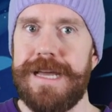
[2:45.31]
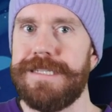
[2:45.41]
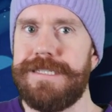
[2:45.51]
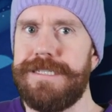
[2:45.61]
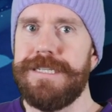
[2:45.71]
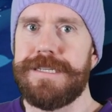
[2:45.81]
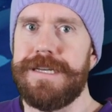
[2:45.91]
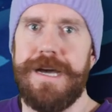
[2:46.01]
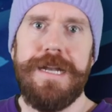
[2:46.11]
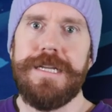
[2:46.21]
That's just
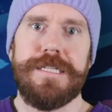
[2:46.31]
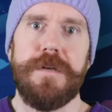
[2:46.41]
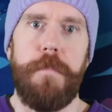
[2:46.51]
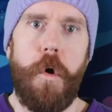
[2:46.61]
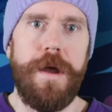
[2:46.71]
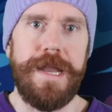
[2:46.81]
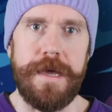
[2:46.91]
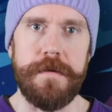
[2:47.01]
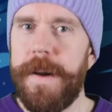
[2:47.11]
kind of disappointing.